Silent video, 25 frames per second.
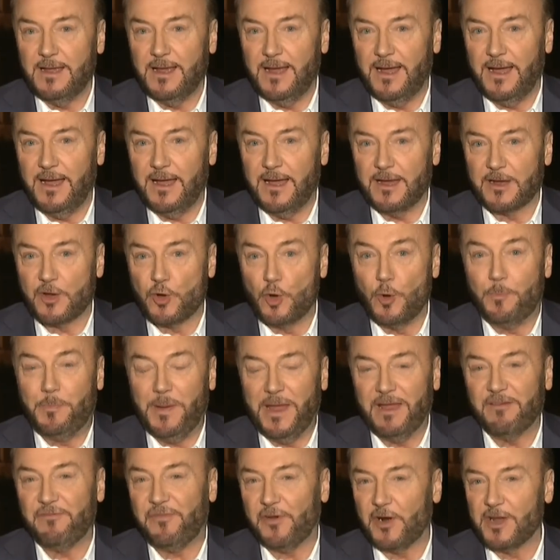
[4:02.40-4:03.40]
uh,
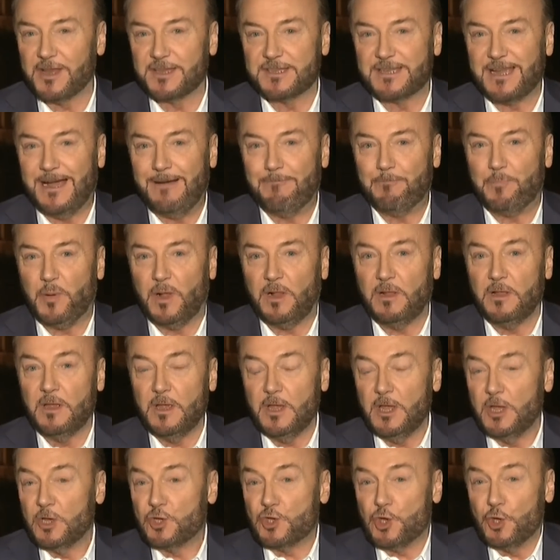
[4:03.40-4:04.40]
grouping, for example,
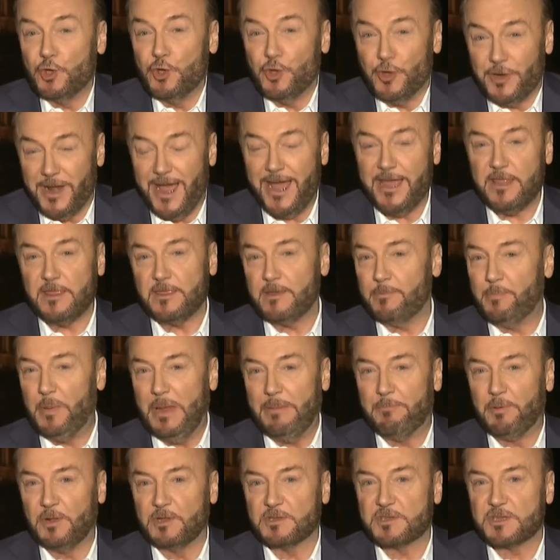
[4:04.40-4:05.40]
to unite the
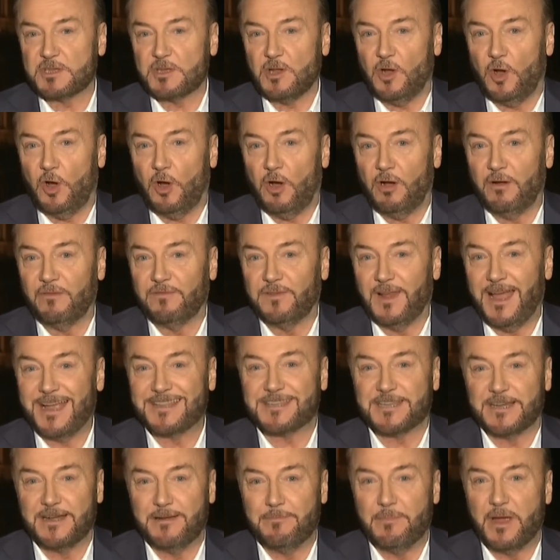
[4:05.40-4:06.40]
peoples of
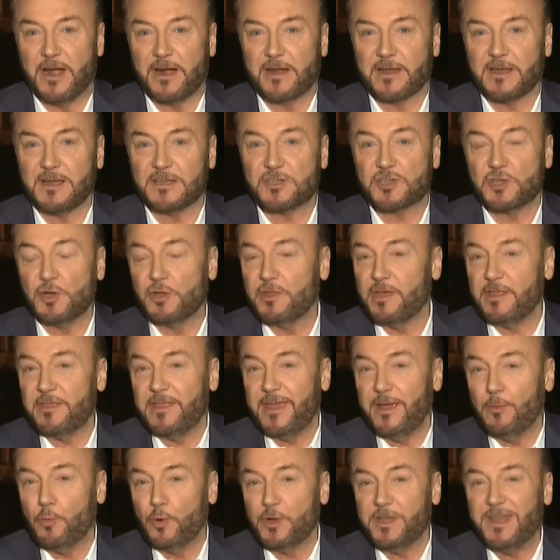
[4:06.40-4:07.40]
Latin America so
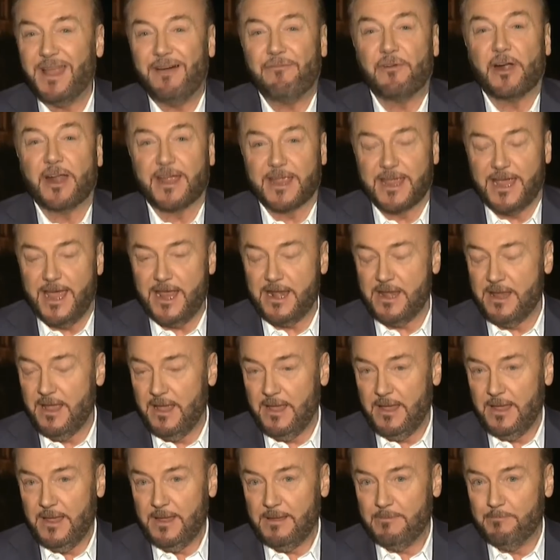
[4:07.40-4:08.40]
that they would never again
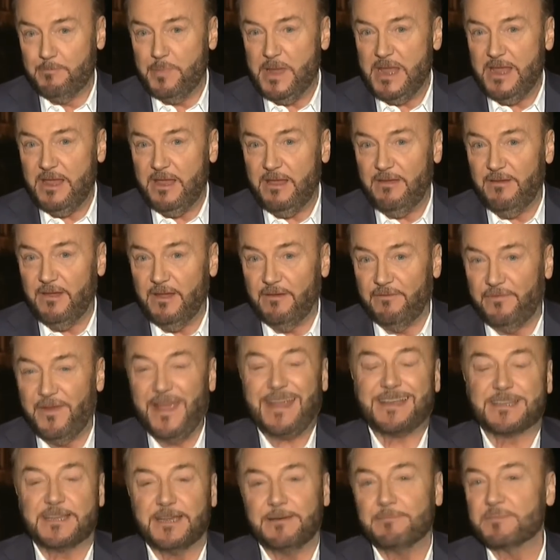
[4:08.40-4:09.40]
be
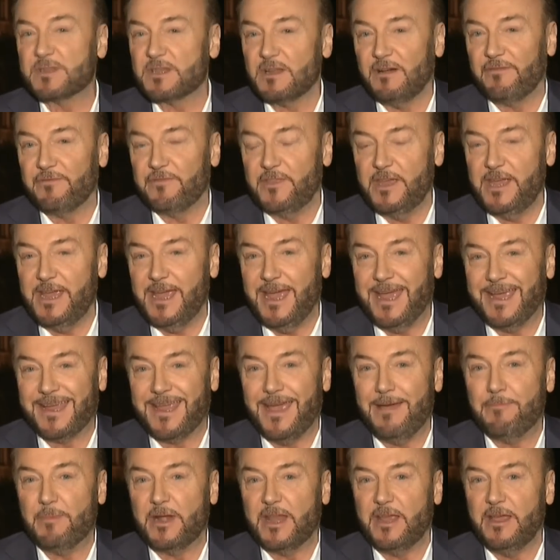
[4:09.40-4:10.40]
victims of the
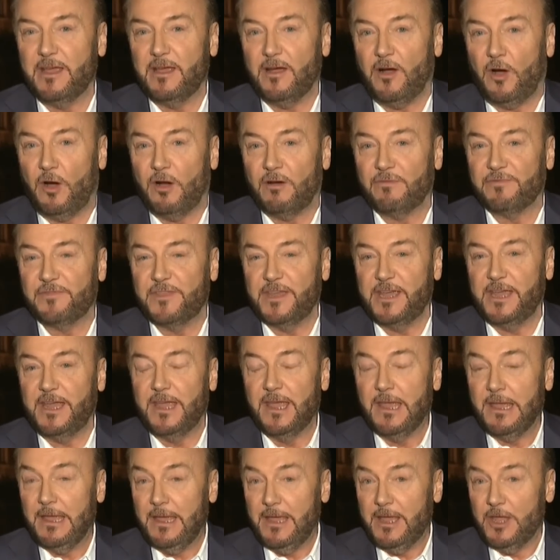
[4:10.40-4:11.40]
hegemony of
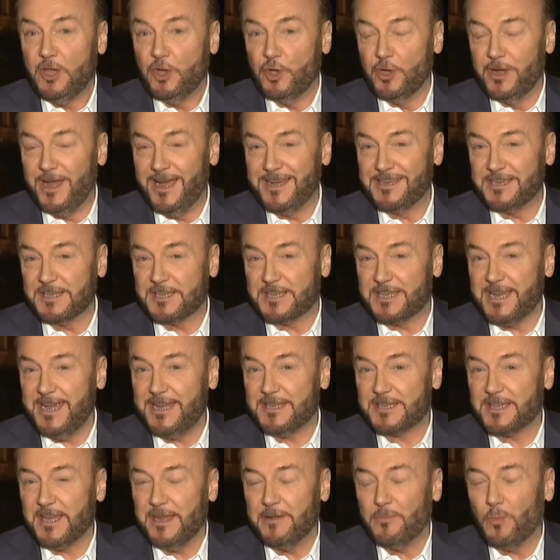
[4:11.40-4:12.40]
the United
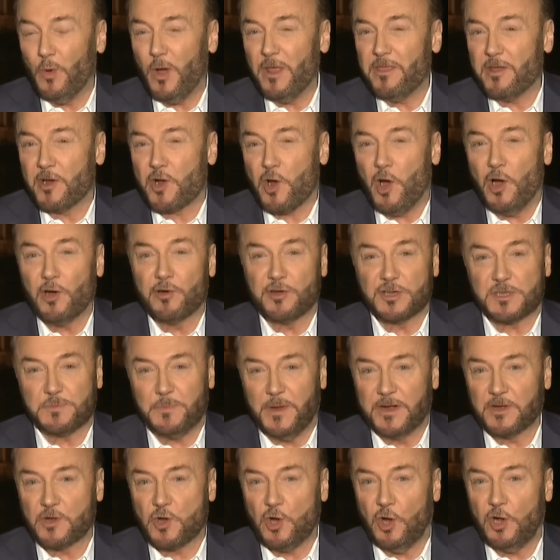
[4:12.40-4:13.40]
States and what the
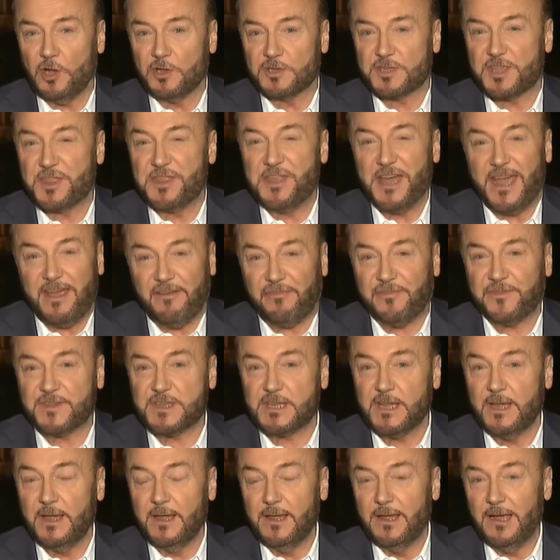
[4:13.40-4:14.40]
congressman calls
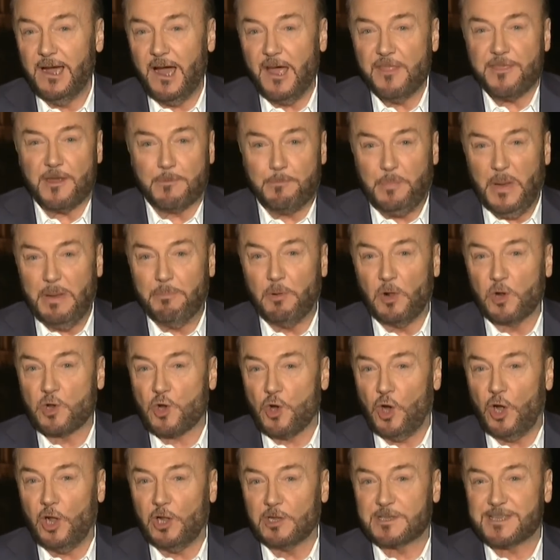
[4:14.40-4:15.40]
theft. Other people
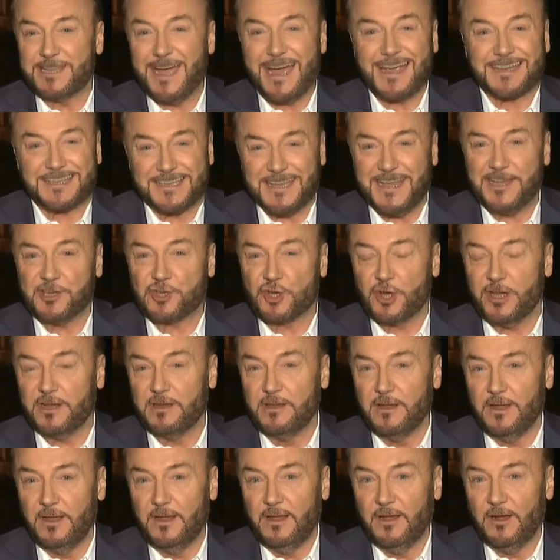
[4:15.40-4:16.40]
call taxation
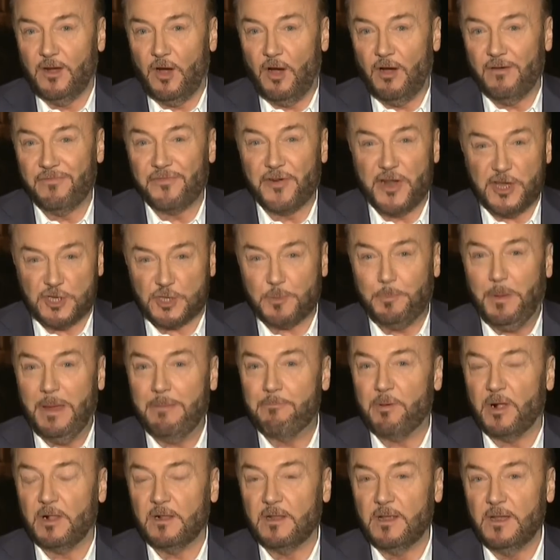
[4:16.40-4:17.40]
of rich
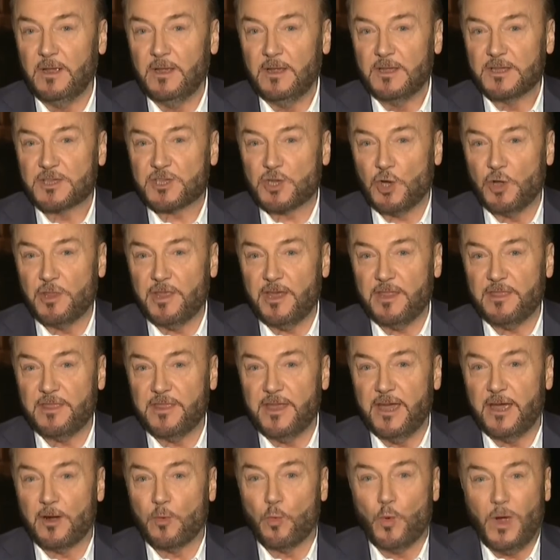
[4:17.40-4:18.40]
people so
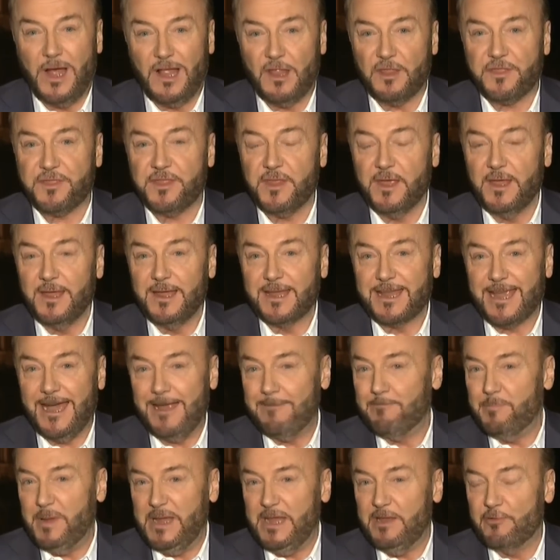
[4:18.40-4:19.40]
that their wealth
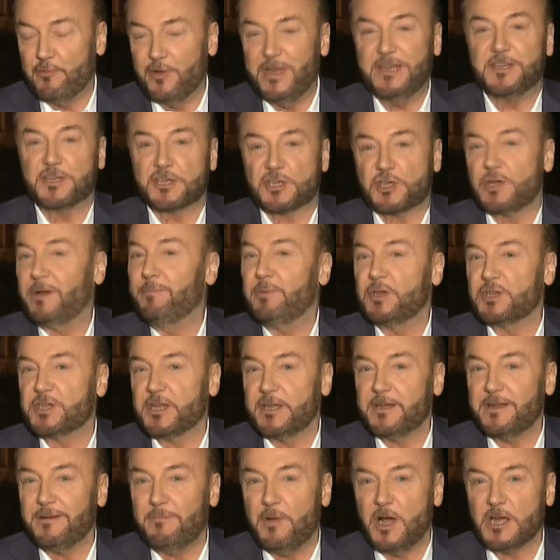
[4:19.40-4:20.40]
can be
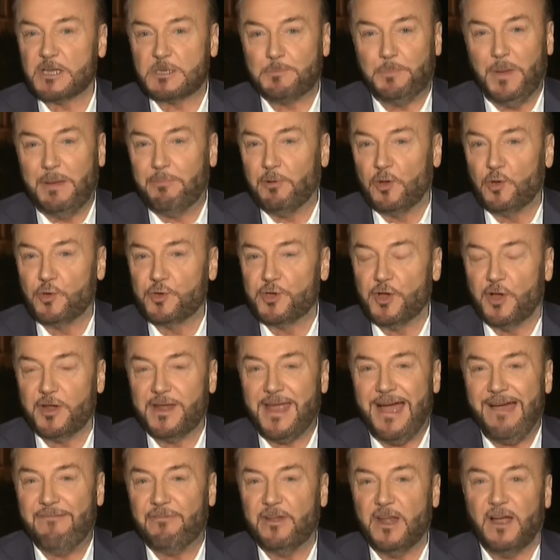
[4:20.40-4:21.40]
redistributed amongst people who
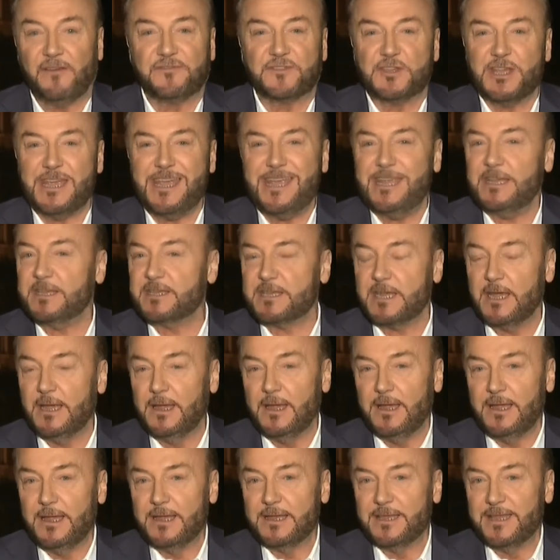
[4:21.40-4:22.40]
don't have enough to eat.
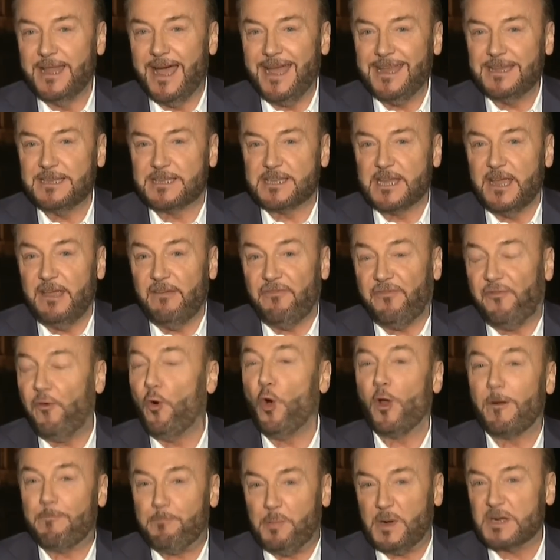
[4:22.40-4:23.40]
Well,
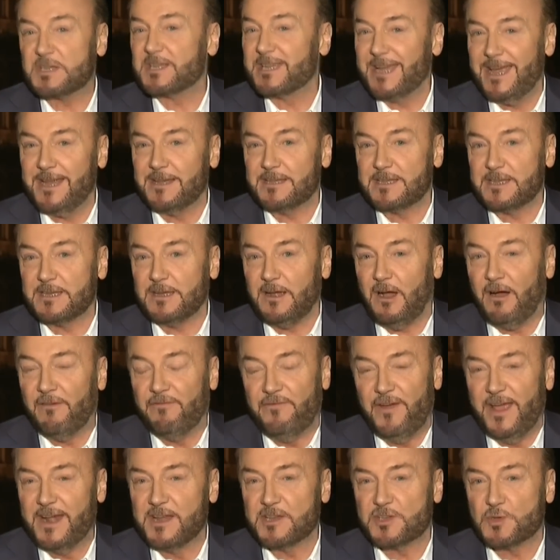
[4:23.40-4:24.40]
94%
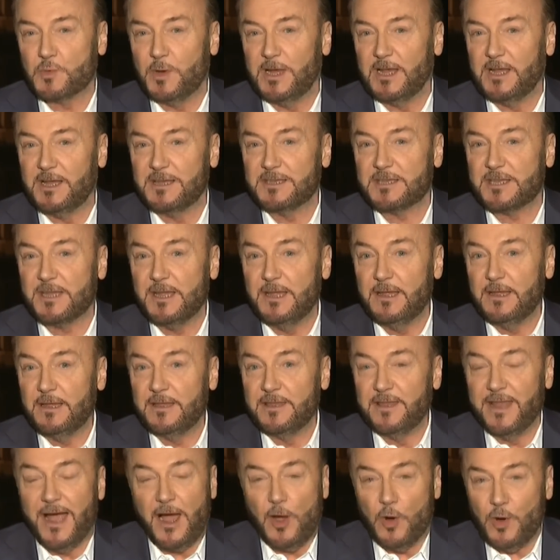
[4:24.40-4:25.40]
of me, Venezuelans
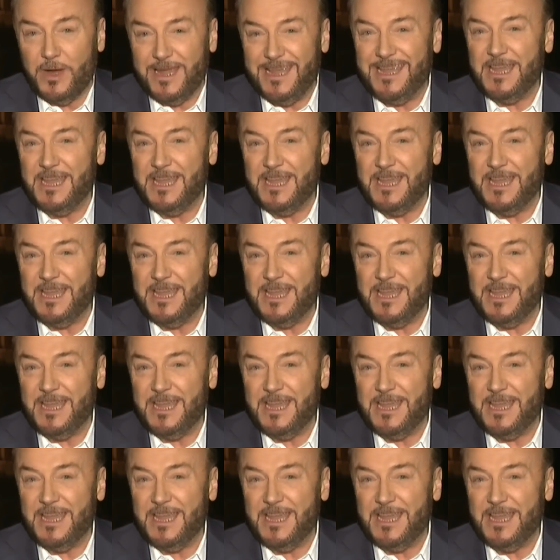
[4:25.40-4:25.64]
now just,